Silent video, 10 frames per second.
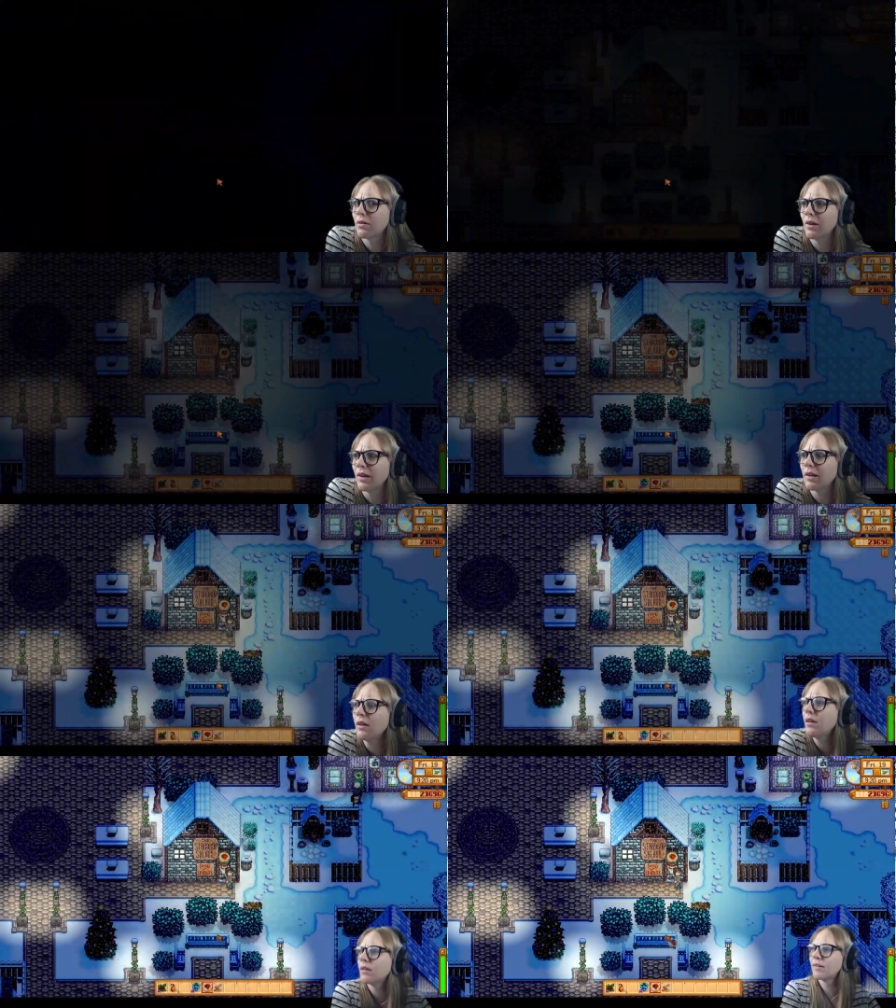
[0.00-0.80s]

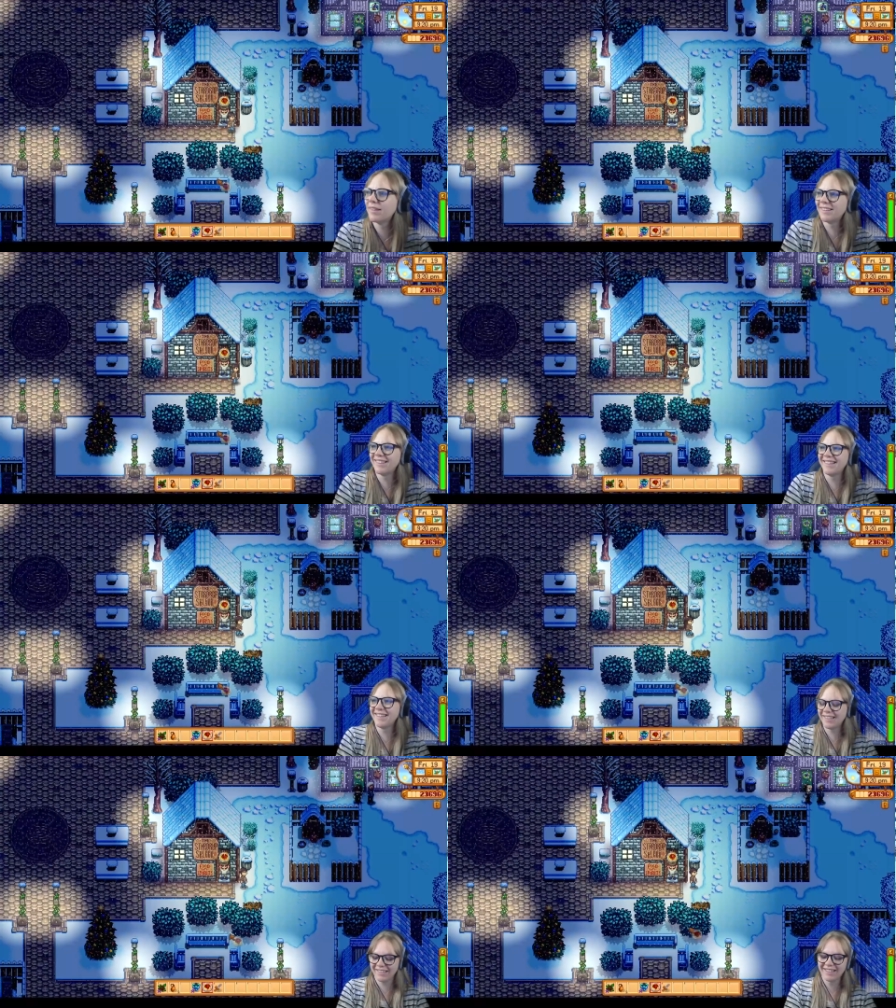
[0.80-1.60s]
Clearly.
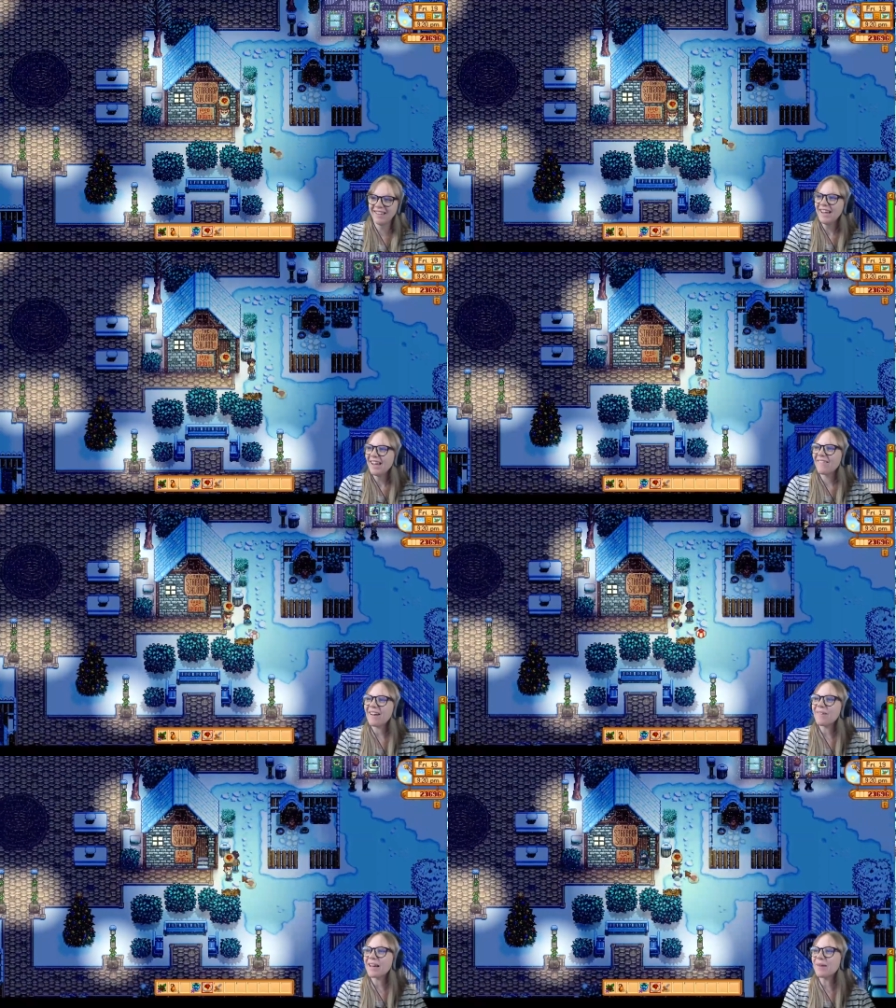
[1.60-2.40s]

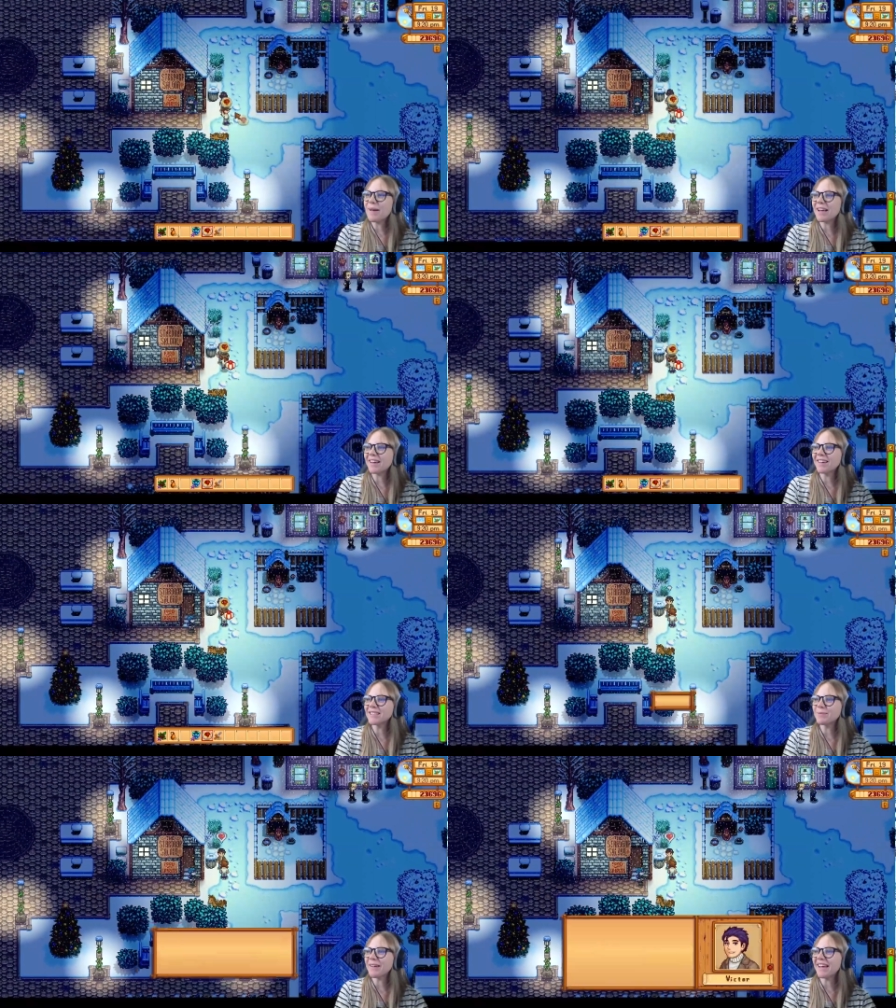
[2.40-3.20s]
Right, wait, come back, I got
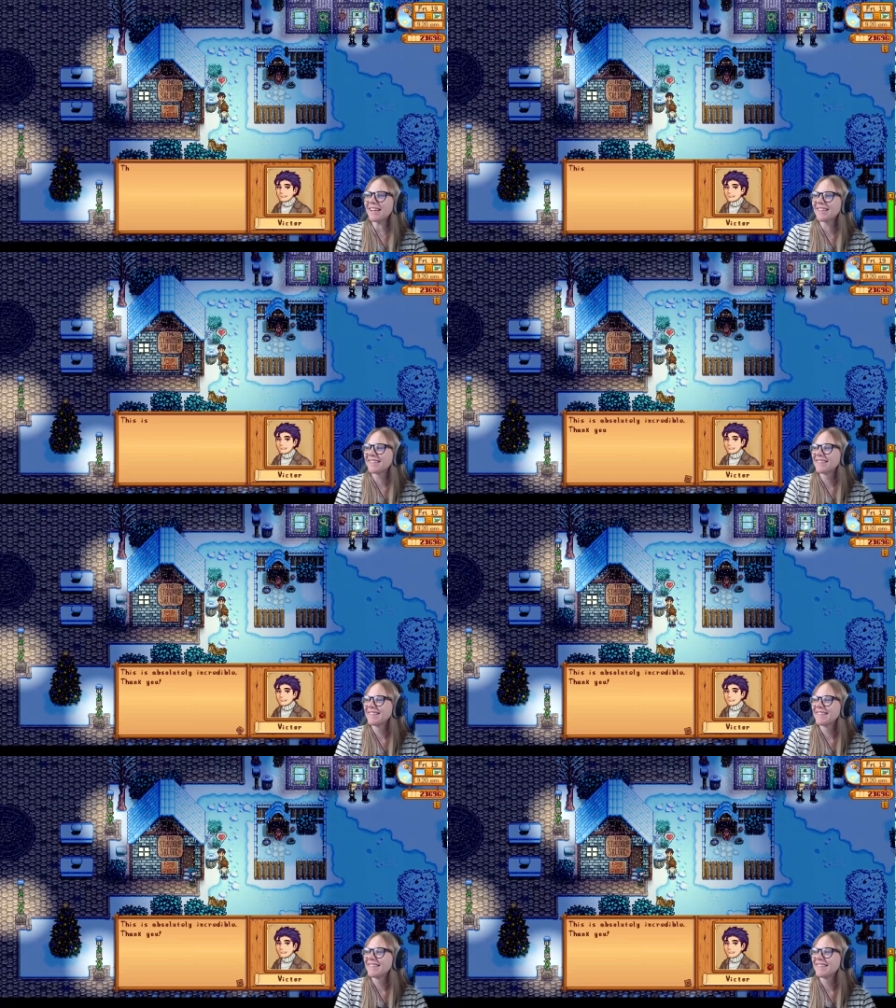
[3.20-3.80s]
you spaghetti!